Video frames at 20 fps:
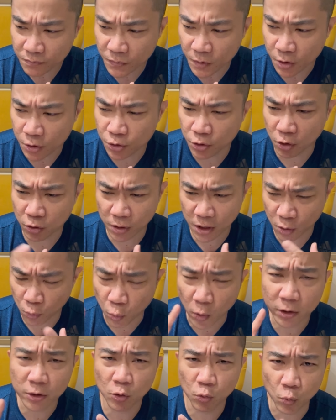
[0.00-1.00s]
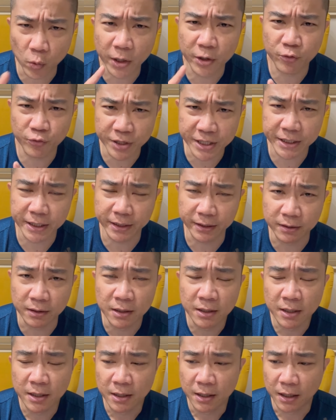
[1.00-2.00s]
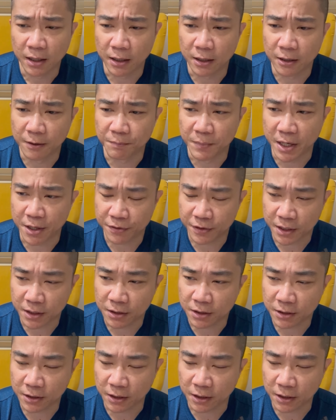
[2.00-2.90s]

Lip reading: a one-on-one reading, I think,